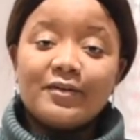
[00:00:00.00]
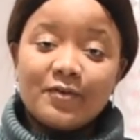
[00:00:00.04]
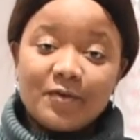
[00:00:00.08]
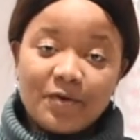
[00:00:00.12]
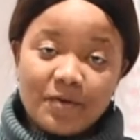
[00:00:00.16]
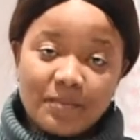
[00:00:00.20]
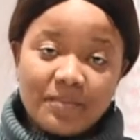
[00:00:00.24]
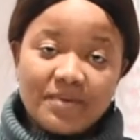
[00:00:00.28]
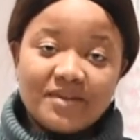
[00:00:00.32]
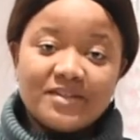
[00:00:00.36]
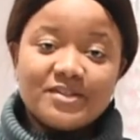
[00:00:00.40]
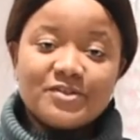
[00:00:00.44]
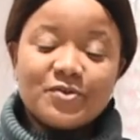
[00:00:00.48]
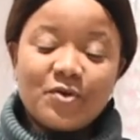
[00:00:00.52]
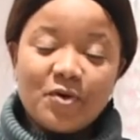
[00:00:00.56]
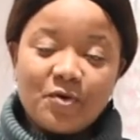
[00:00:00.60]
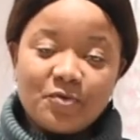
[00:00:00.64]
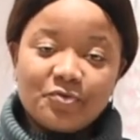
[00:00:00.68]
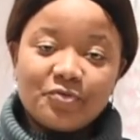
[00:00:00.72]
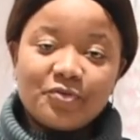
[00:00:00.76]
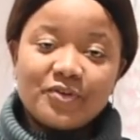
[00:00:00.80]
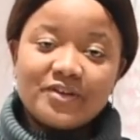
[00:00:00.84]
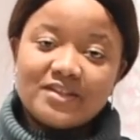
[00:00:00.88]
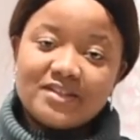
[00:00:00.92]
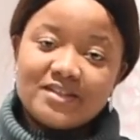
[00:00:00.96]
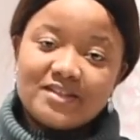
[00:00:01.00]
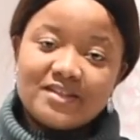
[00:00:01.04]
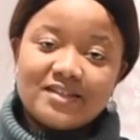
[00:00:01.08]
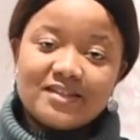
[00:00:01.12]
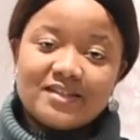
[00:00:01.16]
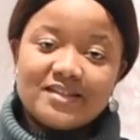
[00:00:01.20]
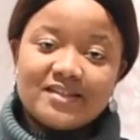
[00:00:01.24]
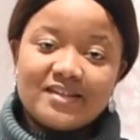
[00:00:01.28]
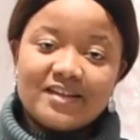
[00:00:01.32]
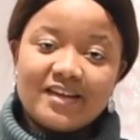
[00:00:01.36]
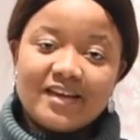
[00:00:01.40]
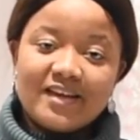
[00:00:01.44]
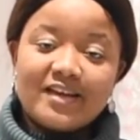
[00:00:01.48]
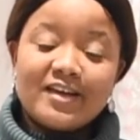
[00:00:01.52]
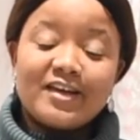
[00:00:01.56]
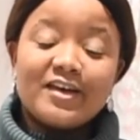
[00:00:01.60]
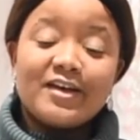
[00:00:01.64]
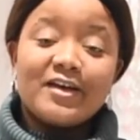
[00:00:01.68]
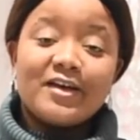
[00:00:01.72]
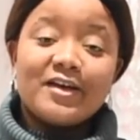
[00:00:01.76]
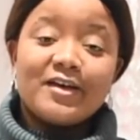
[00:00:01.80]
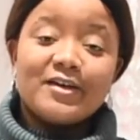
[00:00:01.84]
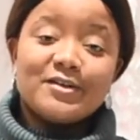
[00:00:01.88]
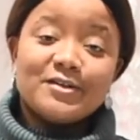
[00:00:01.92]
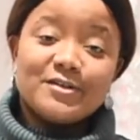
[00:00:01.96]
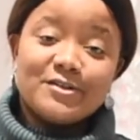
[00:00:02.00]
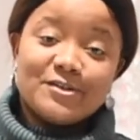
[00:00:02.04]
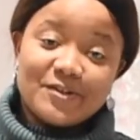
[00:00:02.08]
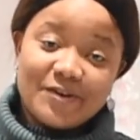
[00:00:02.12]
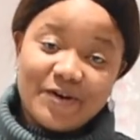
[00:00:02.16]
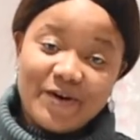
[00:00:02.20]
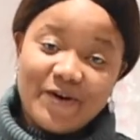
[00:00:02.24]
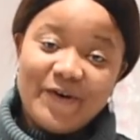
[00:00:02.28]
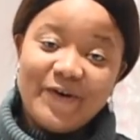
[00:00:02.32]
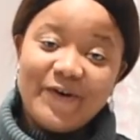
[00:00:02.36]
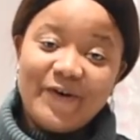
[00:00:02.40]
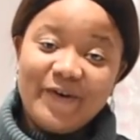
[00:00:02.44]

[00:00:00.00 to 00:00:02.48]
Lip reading: no men's conference this year. So